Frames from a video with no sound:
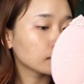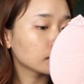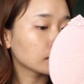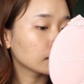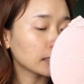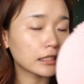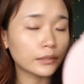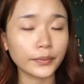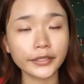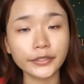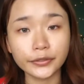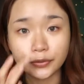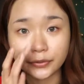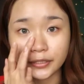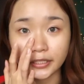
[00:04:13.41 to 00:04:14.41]
That's when you
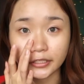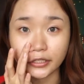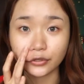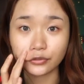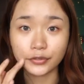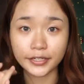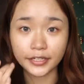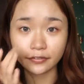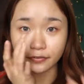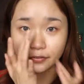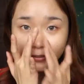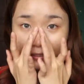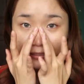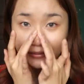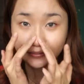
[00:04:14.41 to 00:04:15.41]
know that you're ready for
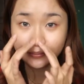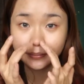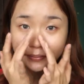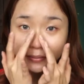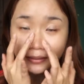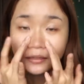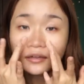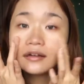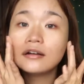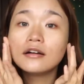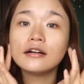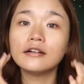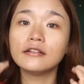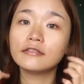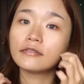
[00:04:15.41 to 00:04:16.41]
some
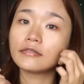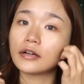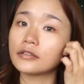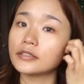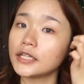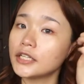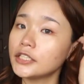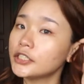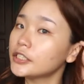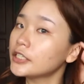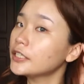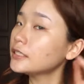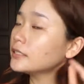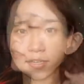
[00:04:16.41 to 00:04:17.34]
foundation.